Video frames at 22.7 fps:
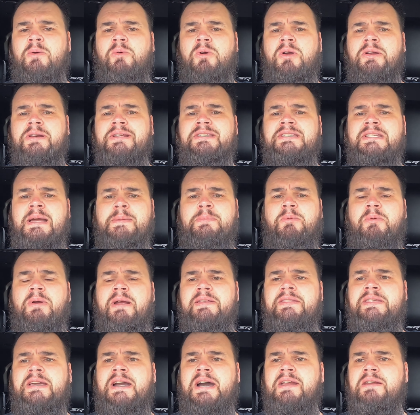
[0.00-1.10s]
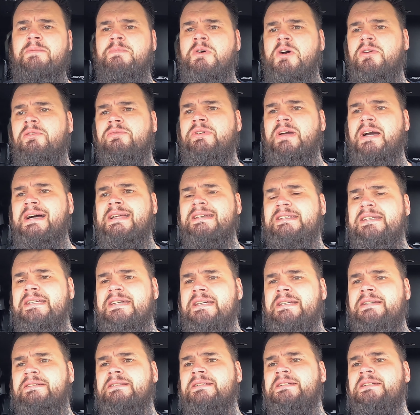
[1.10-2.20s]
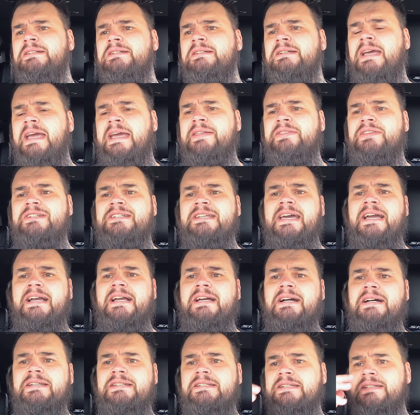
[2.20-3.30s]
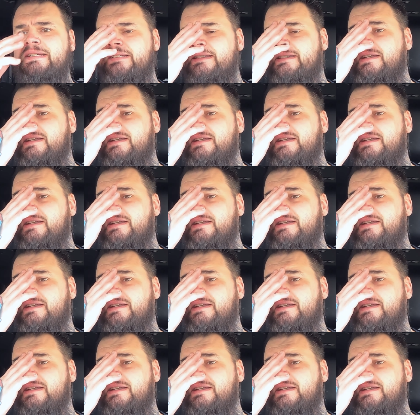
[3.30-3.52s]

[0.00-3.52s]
we're going to separate the automotive content and the tech content.